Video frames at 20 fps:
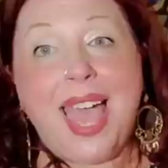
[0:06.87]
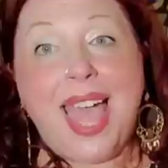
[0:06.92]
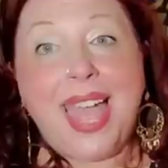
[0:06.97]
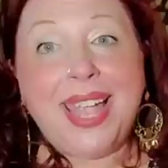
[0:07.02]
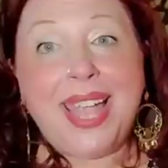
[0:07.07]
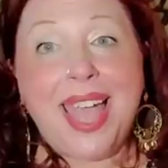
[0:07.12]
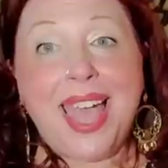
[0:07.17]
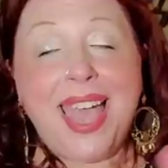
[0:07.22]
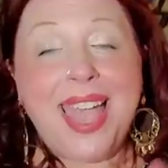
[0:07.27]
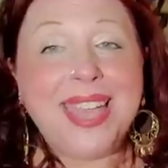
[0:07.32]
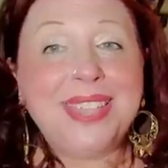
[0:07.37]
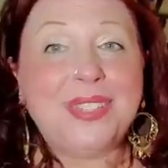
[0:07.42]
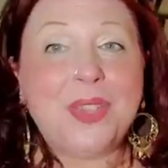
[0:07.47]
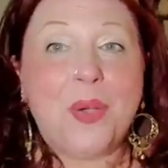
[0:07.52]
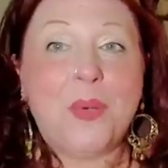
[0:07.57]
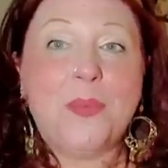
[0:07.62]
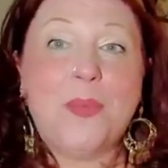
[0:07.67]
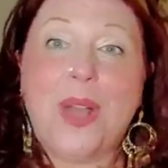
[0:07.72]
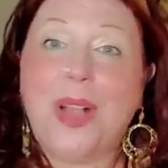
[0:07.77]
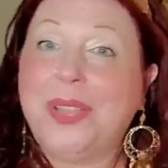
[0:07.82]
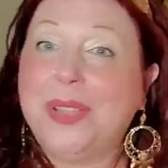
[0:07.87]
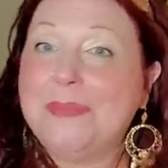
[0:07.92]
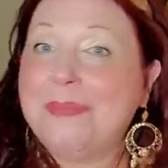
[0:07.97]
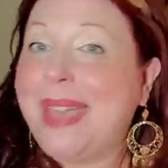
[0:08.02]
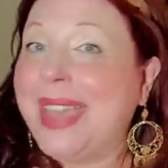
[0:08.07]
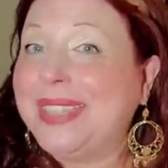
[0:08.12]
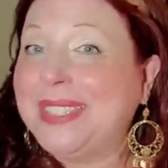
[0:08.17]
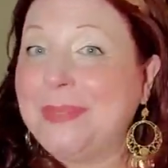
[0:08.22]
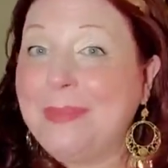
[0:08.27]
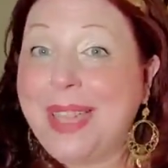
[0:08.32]
Hi guys,
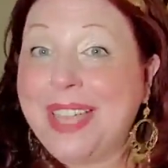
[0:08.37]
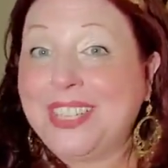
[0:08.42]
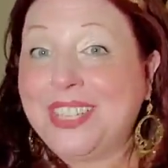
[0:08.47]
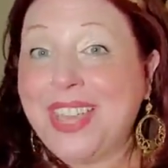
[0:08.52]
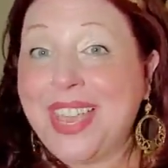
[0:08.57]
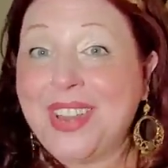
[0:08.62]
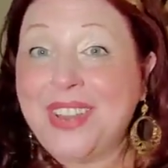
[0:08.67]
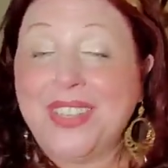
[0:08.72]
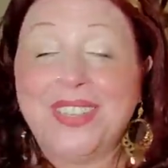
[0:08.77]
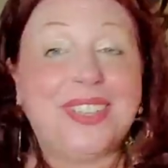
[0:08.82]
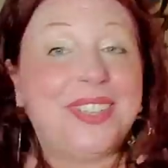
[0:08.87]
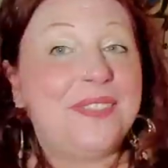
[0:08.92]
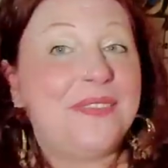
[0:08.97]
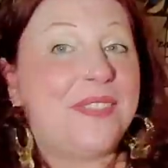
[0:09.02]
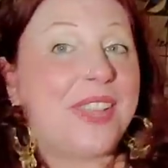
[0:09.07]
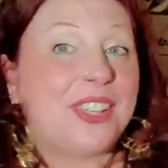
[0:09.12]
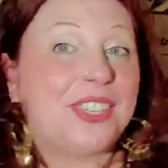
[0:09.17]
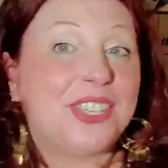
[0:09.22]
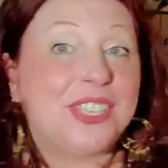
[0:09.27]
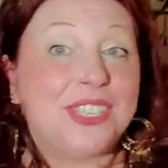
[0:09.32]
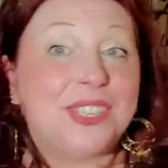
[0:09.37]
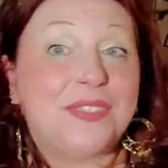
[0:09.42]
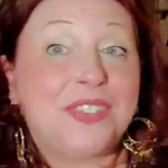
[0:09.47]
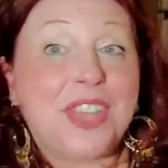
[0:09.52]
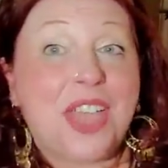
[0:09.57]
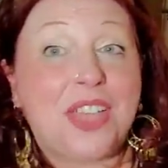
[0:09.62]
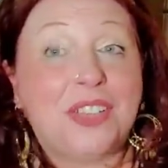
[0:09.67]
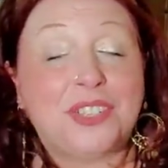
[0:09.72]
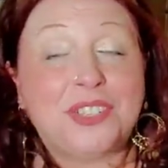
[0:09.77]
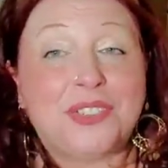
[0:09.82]
welcome back to my channel, Confessions of
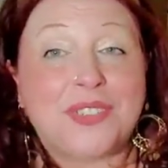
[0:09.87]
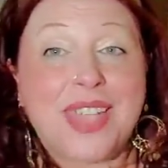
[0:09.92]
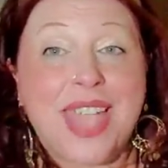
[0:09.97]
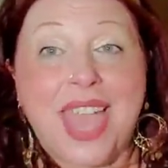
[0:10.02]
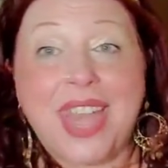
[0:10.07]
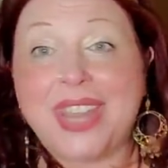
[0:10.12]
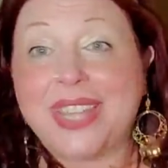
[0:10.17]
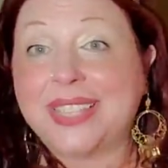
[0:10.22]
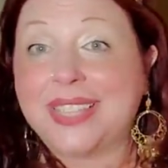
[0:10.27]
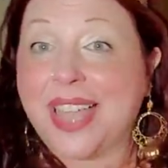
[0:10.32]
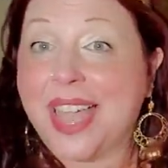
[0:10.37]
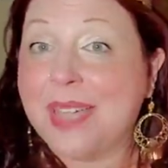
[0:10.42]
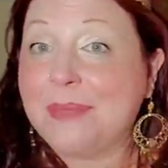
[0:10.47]
a Dollar Tree Addict.